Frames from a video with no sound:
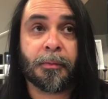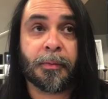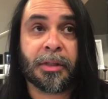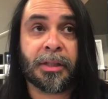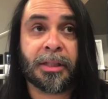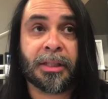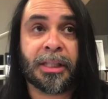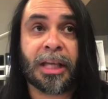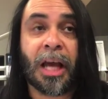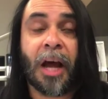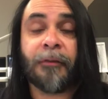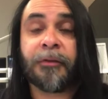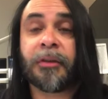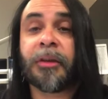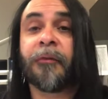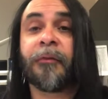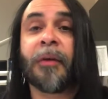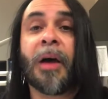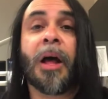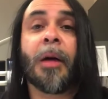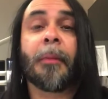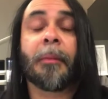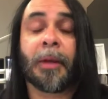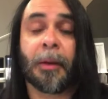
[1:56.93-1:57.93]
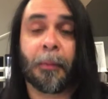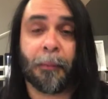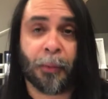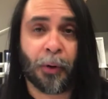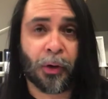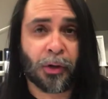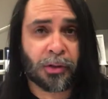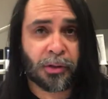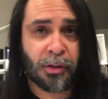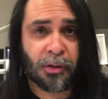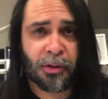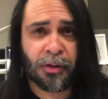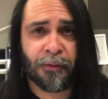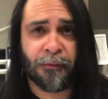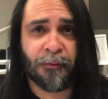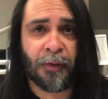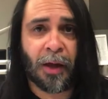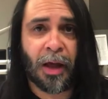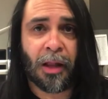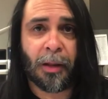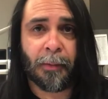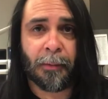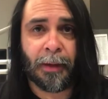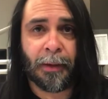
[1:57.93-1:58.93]
self-development, personal
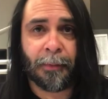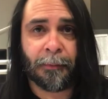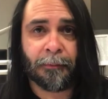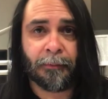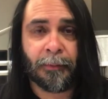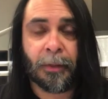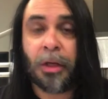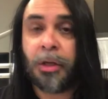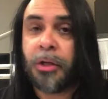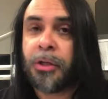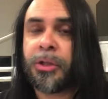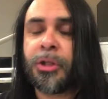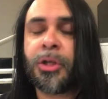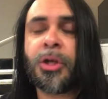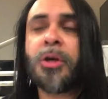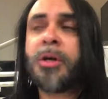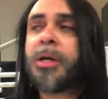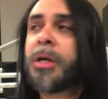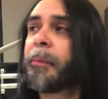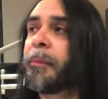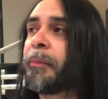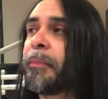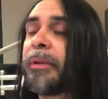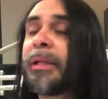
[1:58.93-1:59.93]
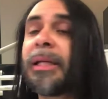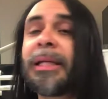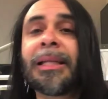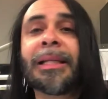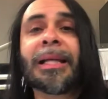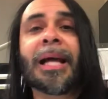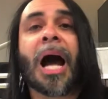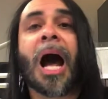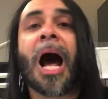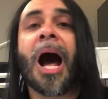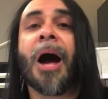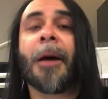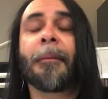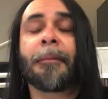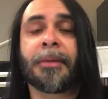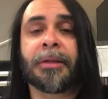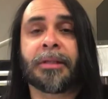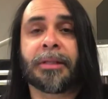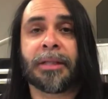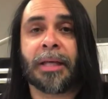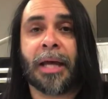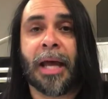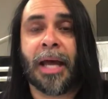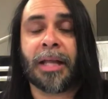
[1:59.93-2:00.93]
development. Two completely
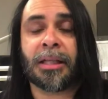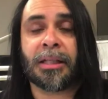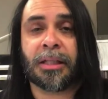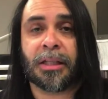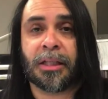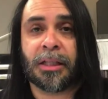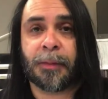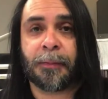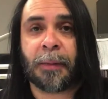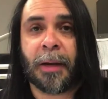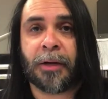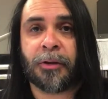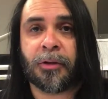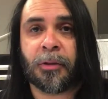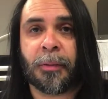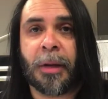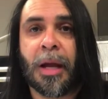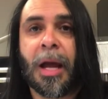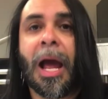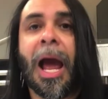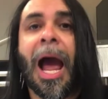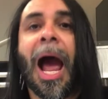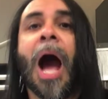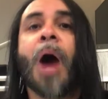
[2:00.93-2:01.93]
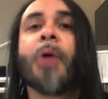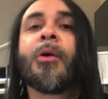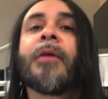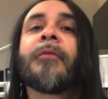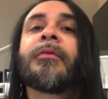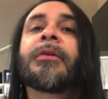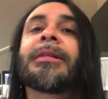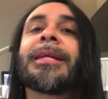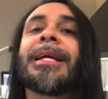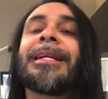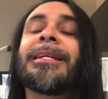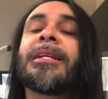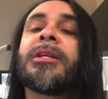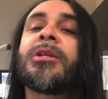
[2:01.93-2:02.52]
opposite ends of the spectrum. However, they